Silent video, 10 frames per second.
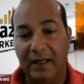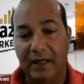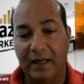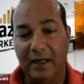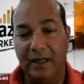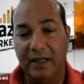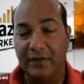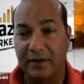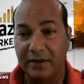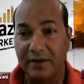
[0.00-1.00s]

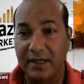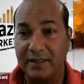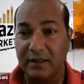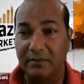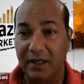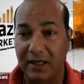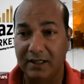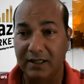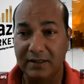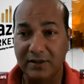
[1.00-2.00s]
If you're using some
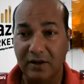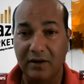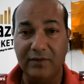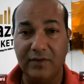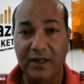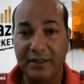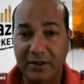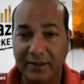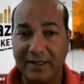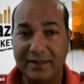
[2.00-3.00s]
other software,
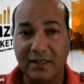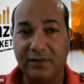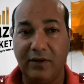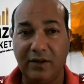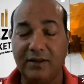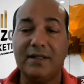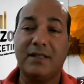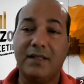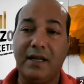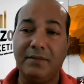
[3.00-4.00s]
you can just follow the
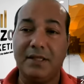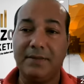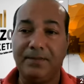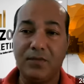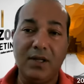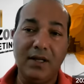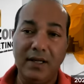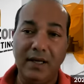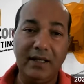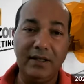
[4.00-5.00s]
steps
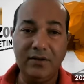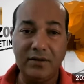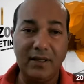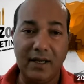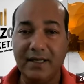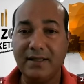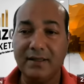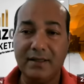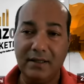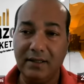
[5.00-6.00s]
and utilize
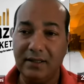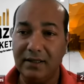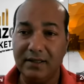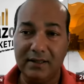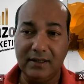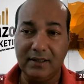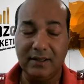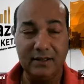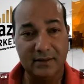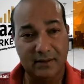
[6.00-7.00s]

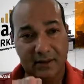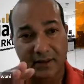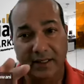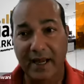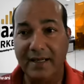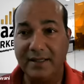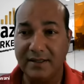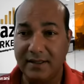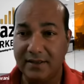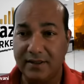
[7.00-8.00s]
the
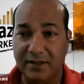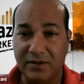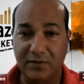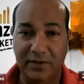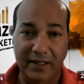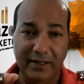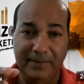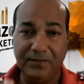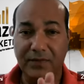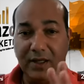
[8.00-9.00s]
ASINs in such a way
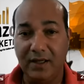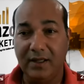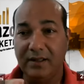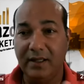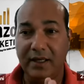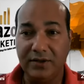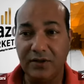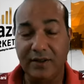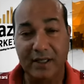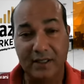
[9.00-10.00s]
that
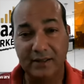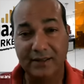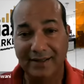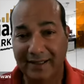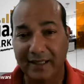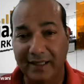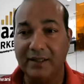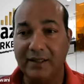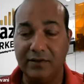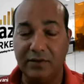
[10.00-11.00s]
you can get
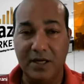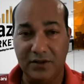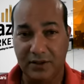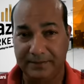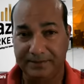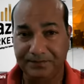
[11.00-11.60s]
the information.